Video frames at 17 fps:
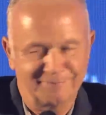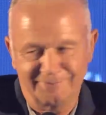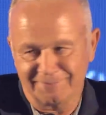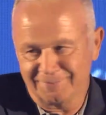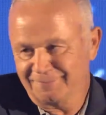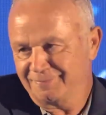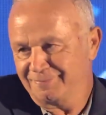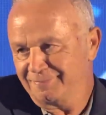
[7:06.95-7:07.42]

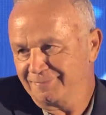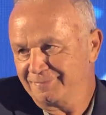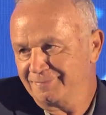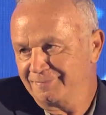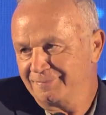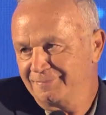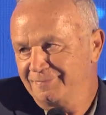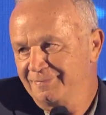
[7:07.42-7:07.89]
Yeah, but
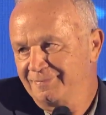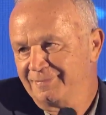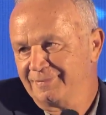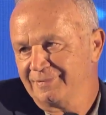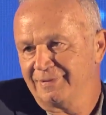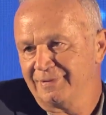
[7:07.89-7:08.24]
moving back,